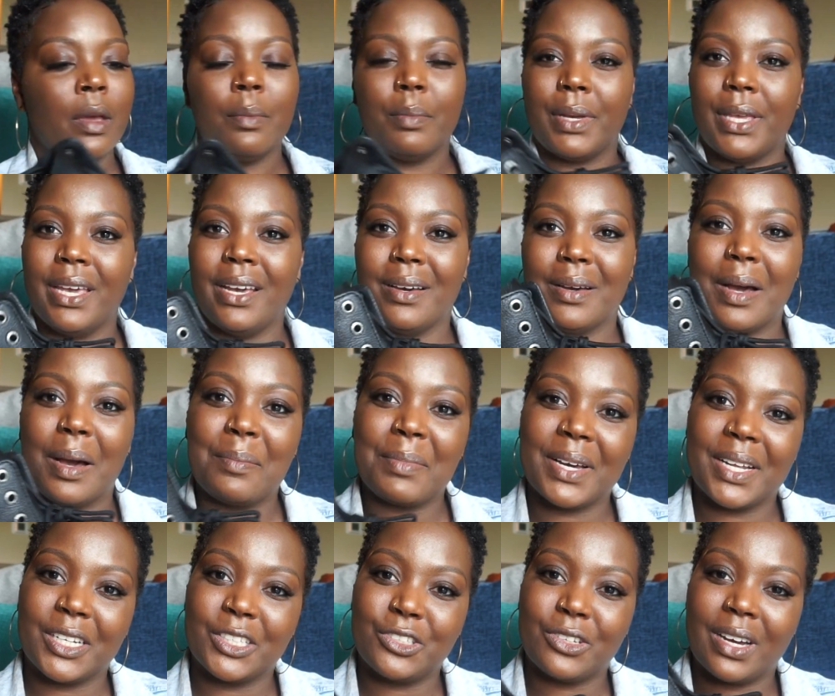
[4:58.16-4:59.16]
But yeah, I'm
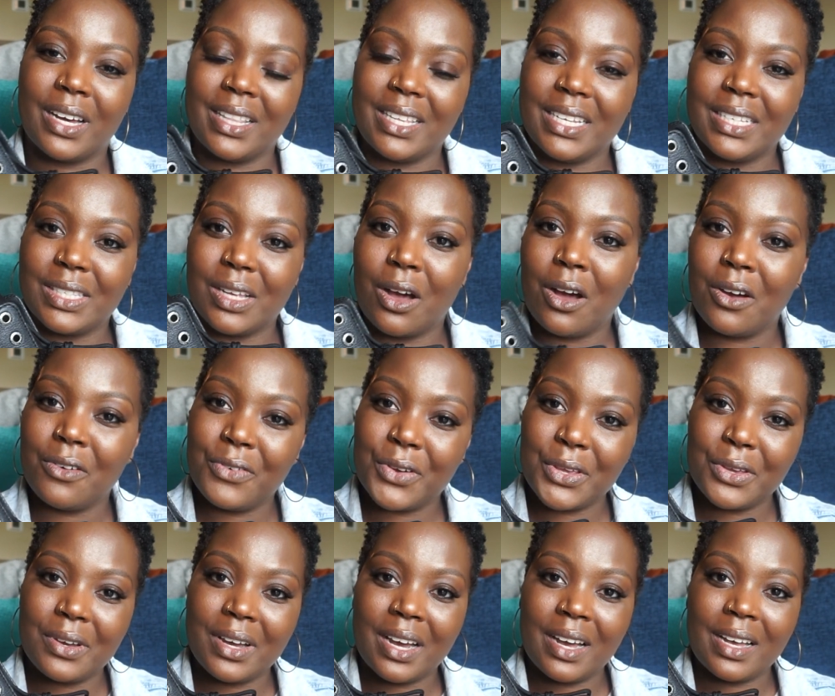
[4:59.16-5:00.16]
gonna try these on for
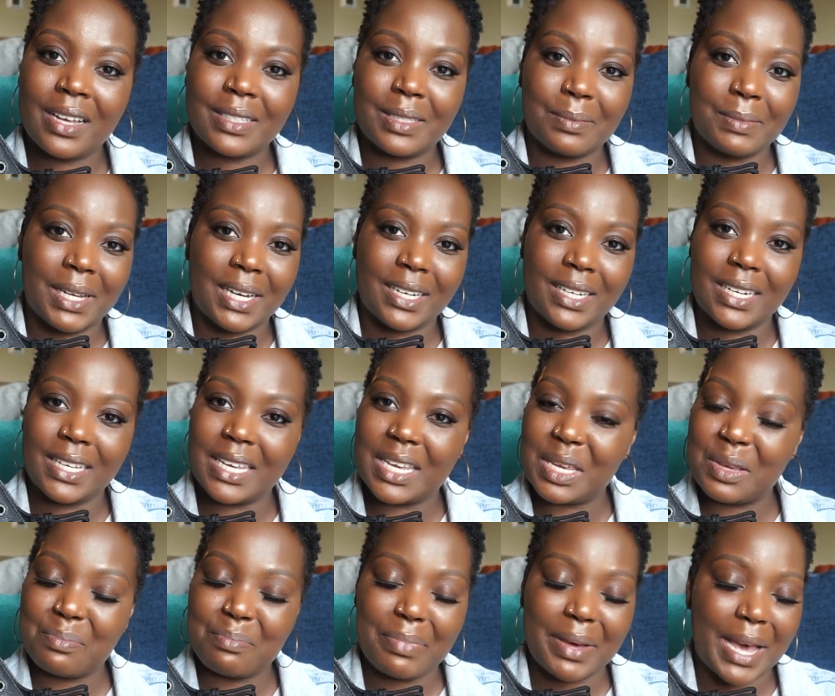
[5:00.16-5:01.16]
you guys. I'm not gonna
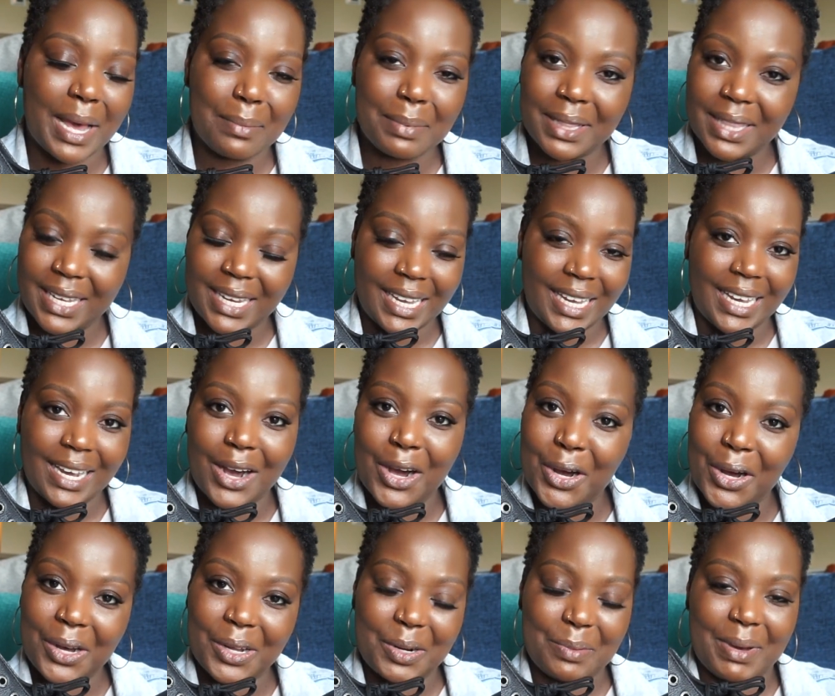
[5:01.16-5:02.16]
keep babbling
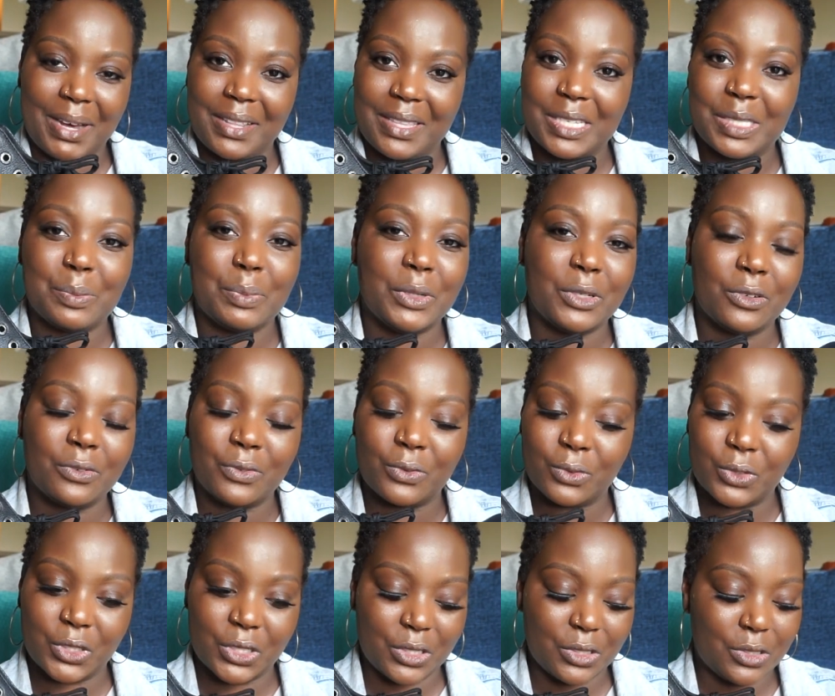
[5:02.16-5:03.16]
on about these beautiful
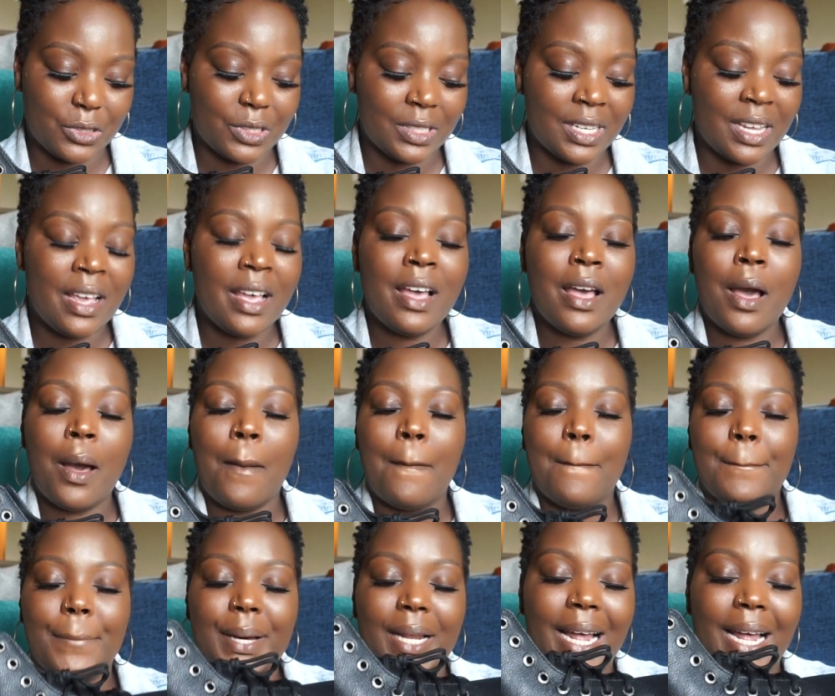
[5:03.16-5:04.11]
shoes. but